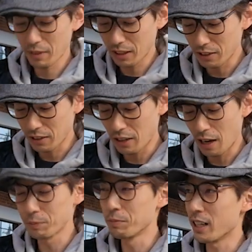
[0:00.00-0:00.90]
So
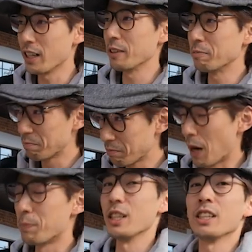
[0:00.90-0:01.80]
I'm very
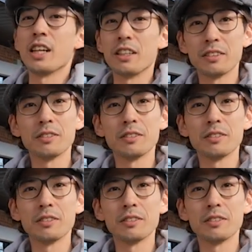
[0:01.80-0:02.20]
appreciate